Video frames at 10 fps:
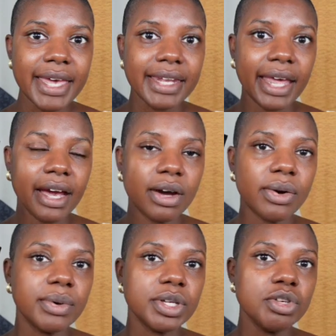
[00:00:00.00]

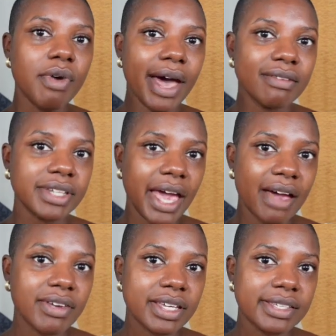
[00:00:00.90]
Now, you have to
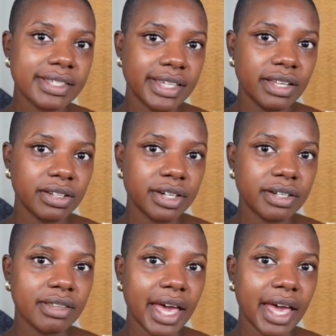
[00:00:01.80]
have a concealer